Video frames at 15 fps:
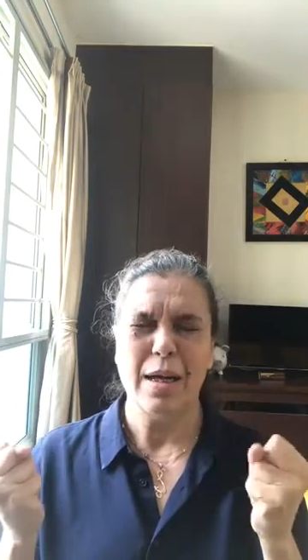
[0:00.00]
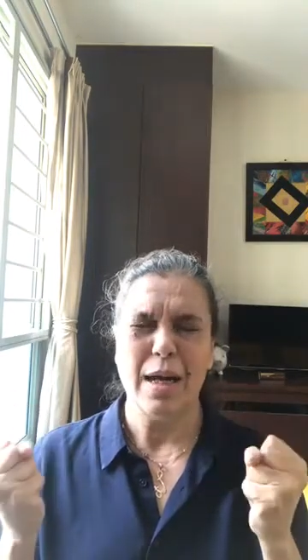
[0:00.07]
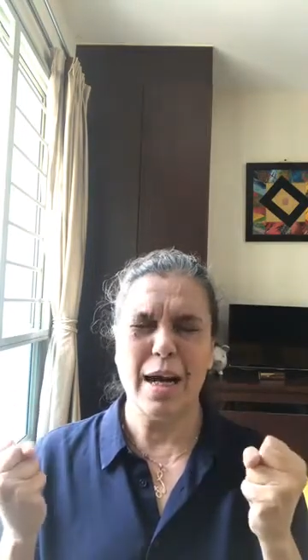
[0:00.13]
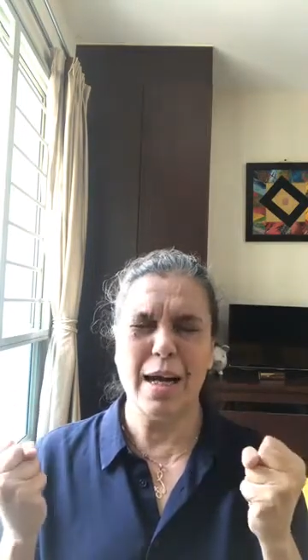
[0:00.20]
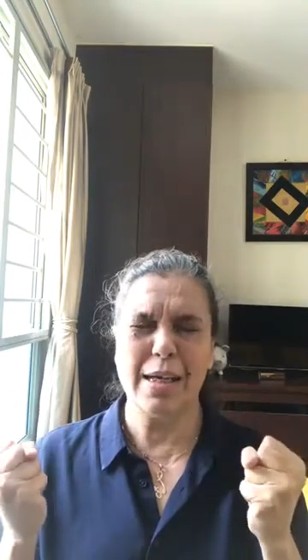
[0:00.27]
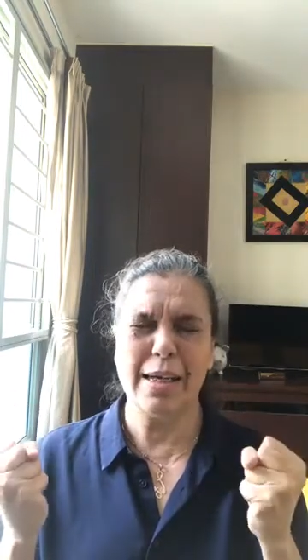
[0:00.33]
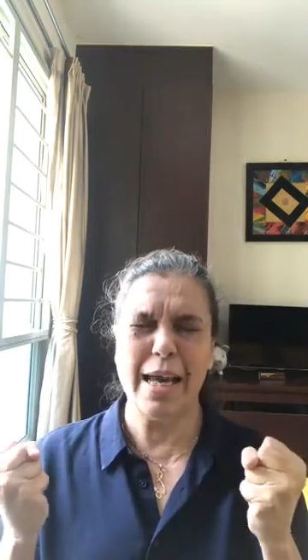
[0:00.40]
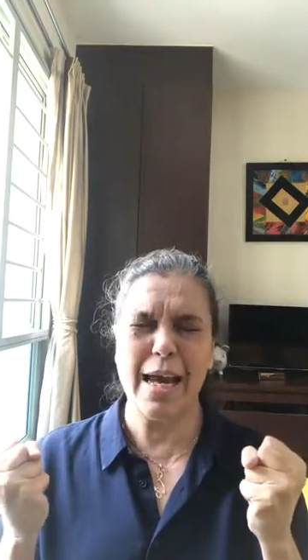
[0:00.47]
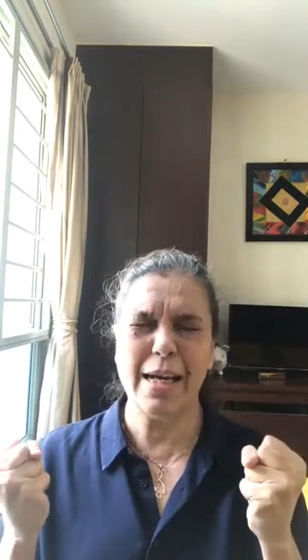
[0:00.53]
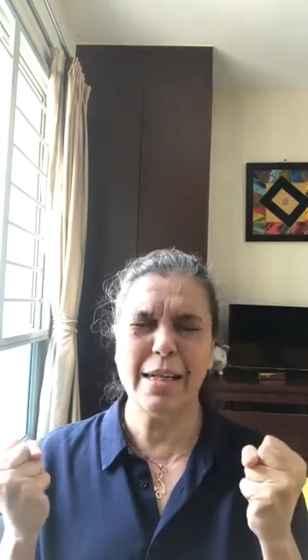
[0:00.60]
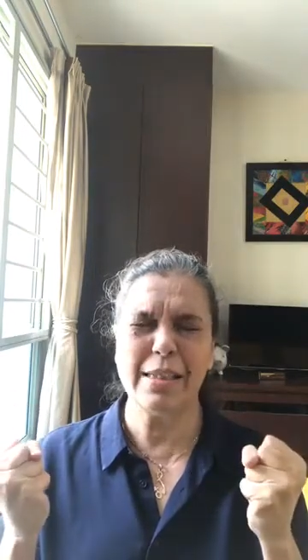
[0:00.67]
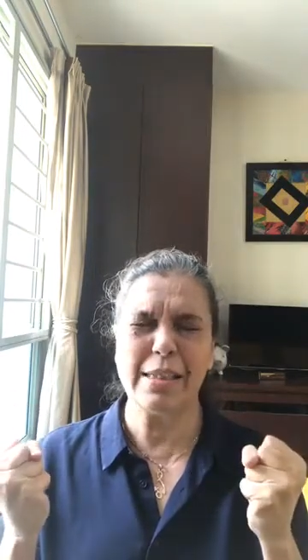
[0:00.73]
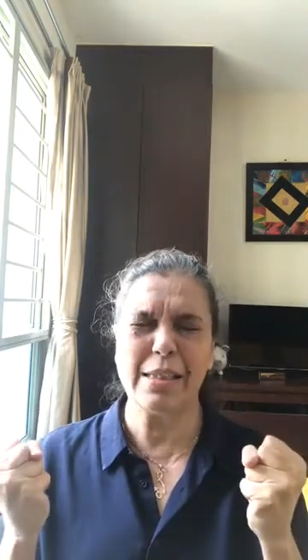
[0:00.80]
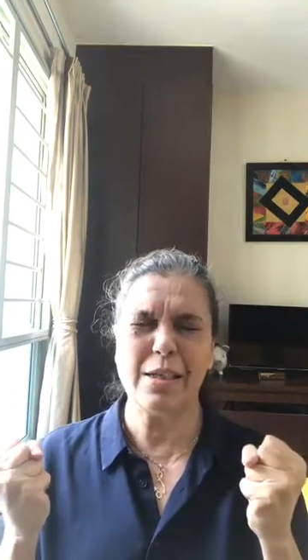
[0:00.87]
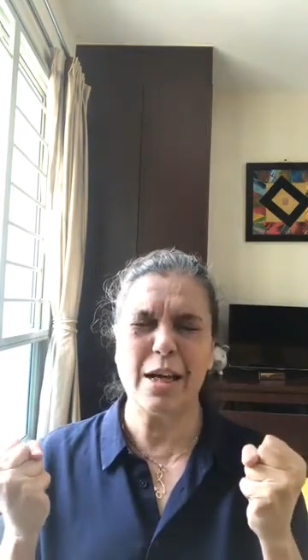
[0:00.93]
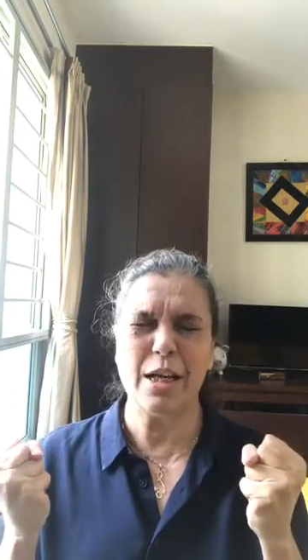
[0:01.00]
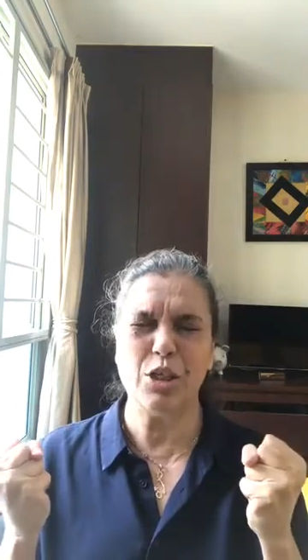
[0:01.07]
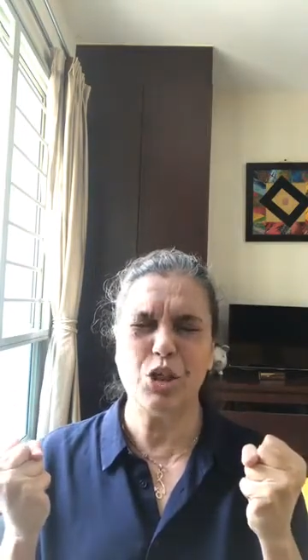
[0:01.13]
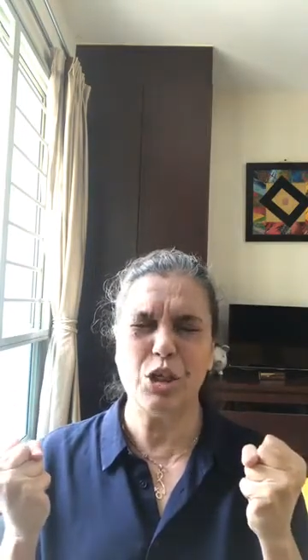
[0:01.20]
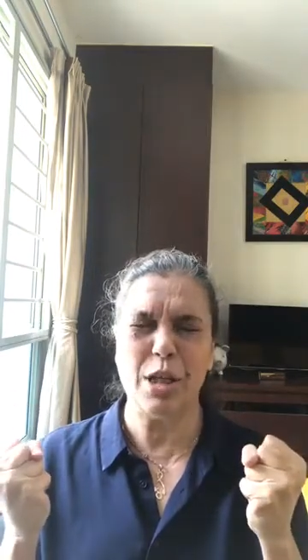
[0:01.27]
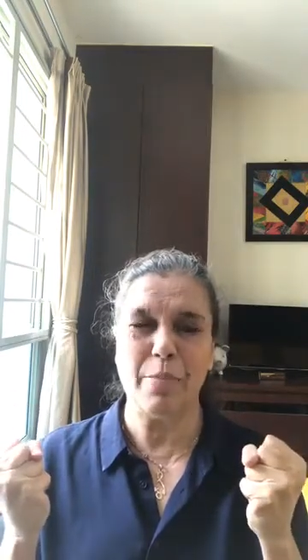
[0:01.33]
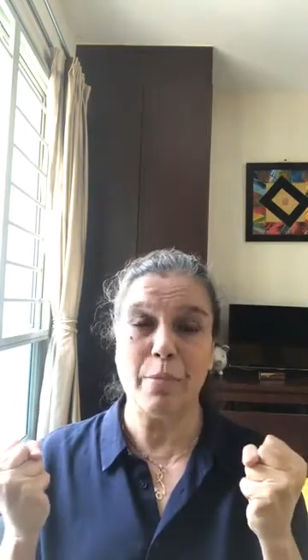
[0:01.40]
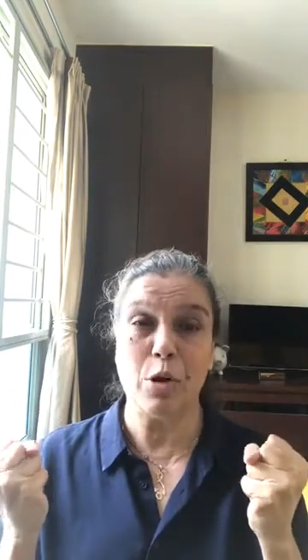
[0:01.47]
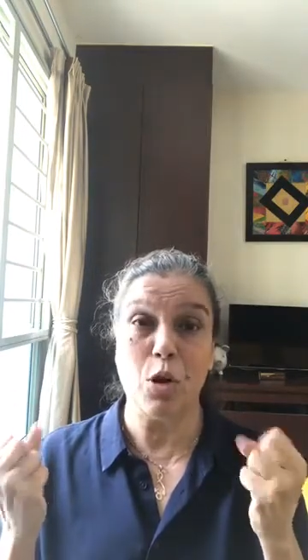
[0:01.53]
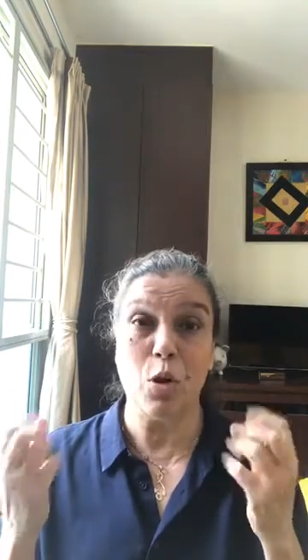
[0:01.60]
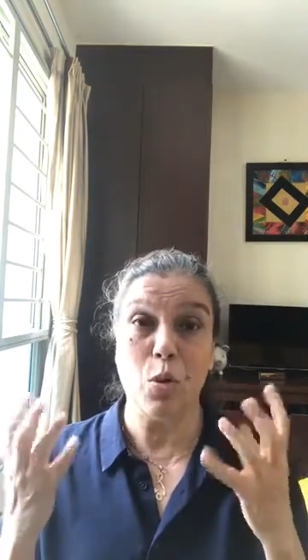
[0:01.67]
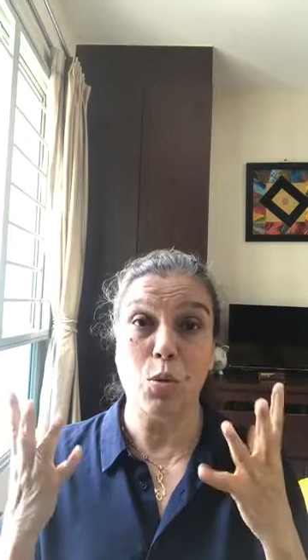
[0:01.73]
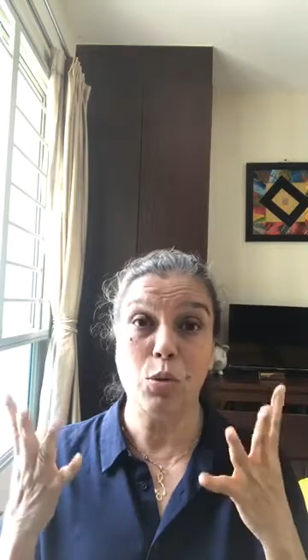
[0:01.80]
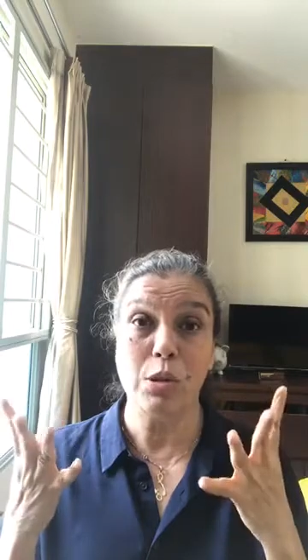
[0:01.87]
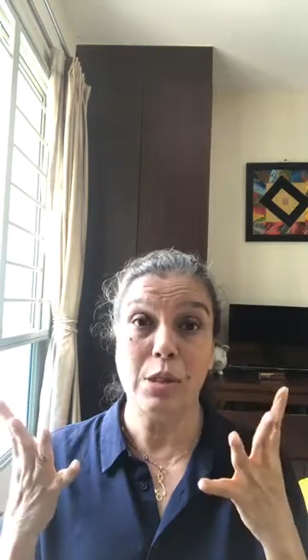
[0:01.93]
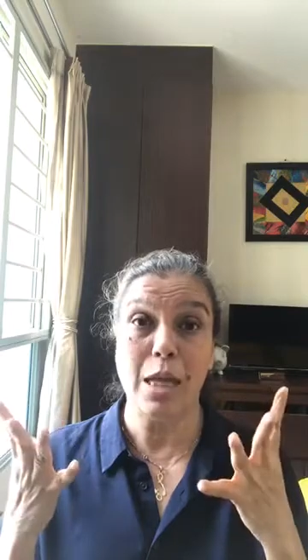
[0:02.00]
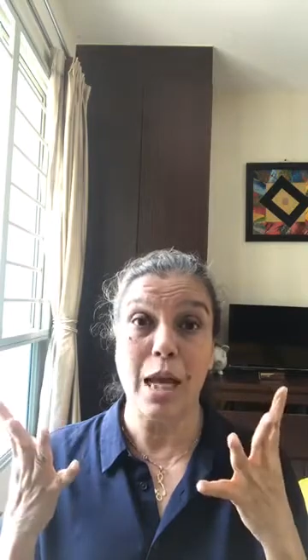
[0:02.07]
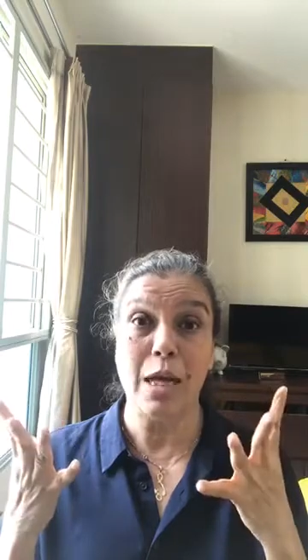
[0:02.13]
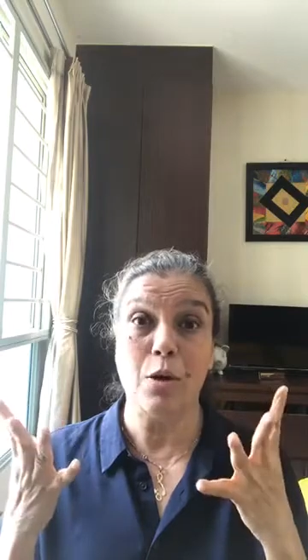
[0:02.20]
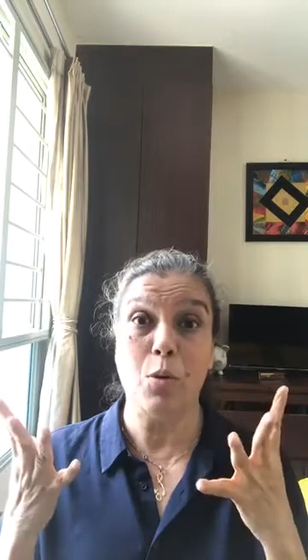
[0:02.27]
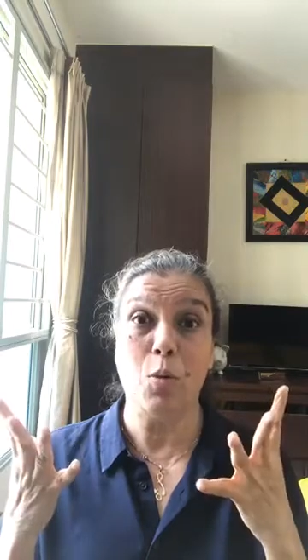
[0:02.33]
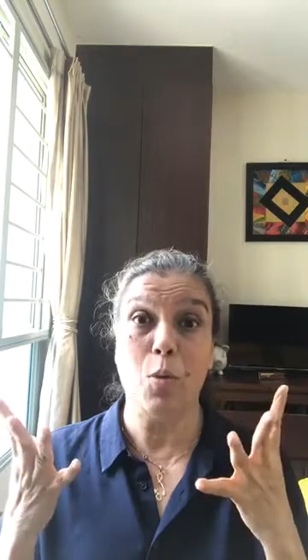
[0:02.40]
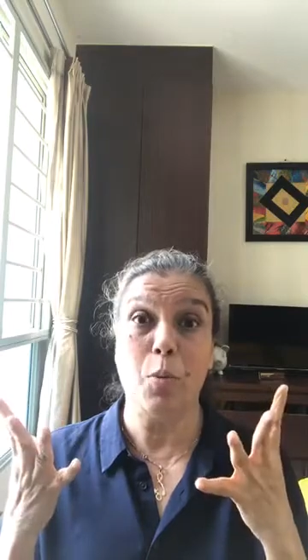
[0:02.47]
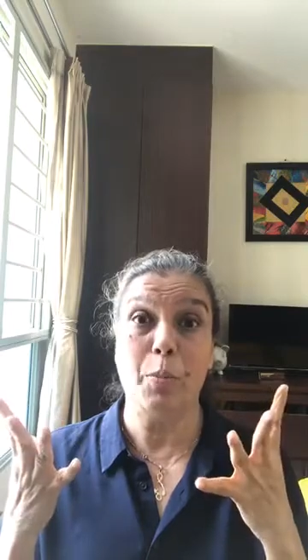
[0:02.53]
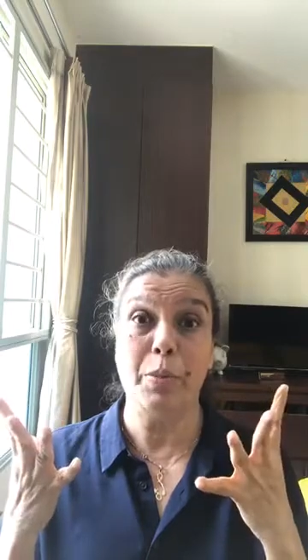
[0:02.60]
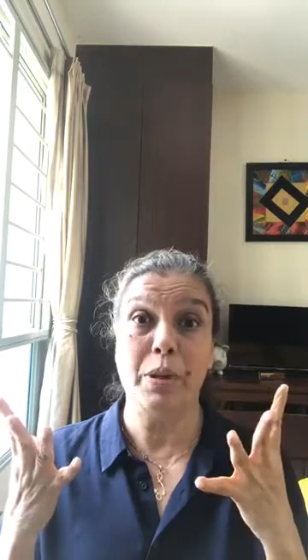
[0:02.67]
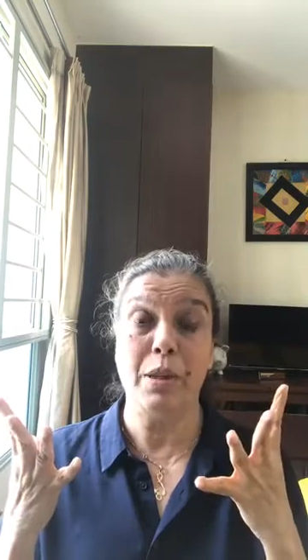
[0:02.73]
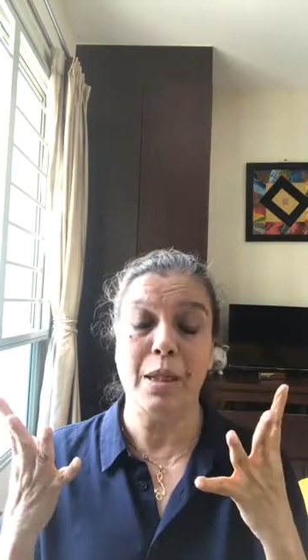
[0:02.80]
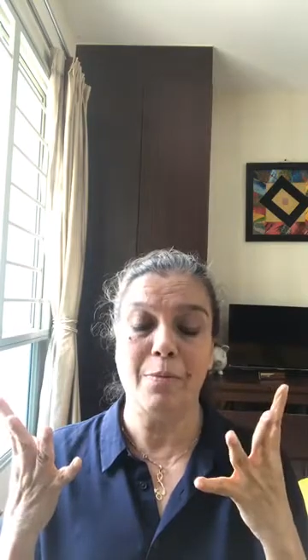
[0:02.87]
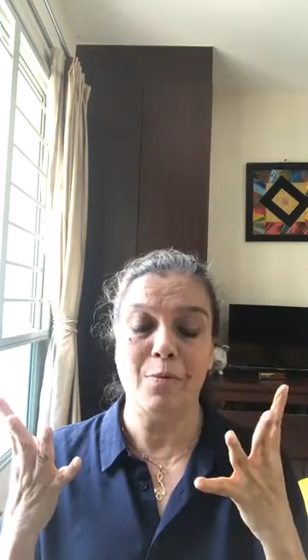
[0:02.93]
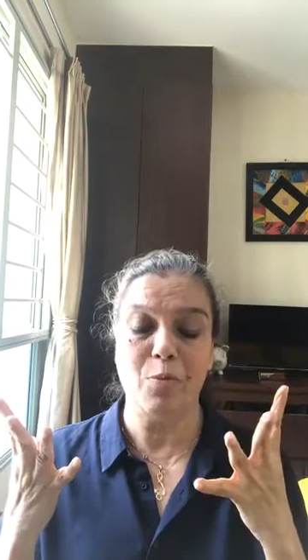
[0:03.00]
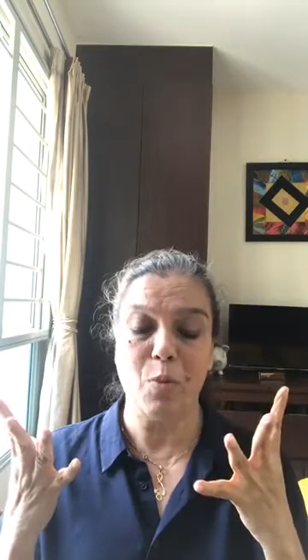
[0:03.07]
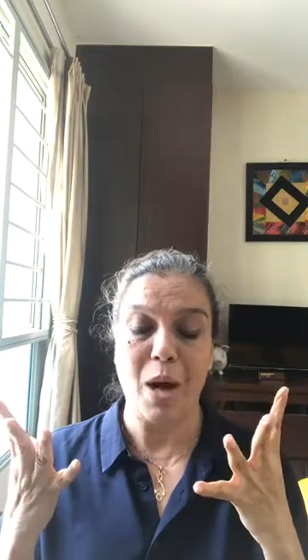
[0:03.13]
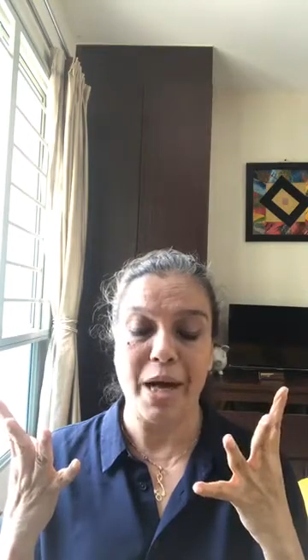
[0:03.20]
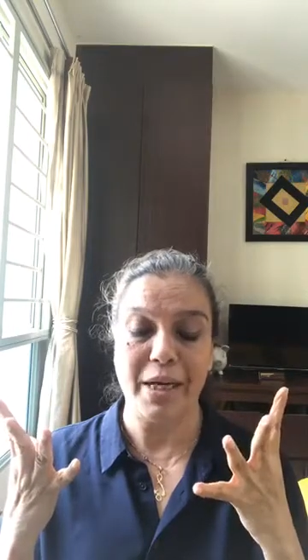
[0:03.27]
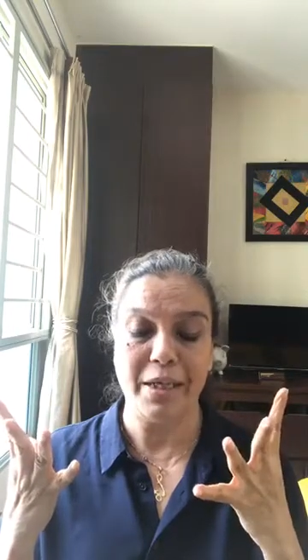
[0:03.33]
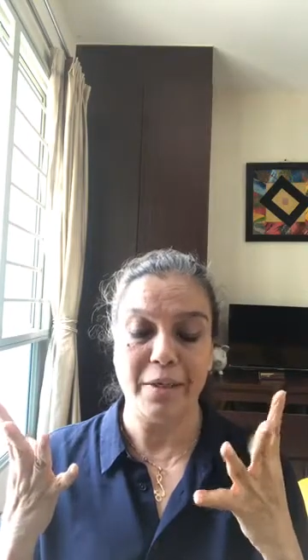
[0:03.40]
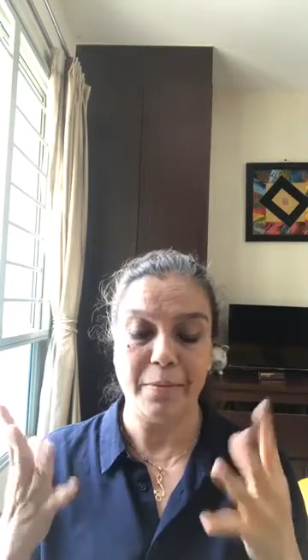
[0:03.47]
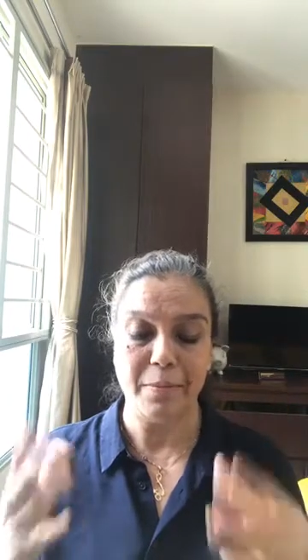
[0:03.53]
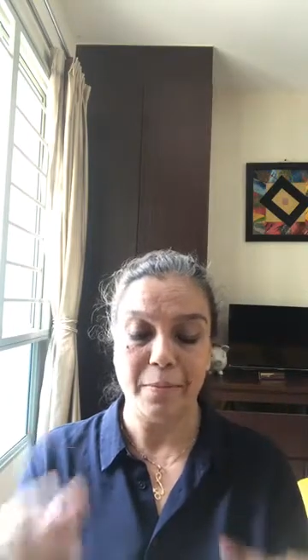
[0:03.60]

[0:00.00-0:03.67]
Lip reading: Again, scrunch them close and open them wide.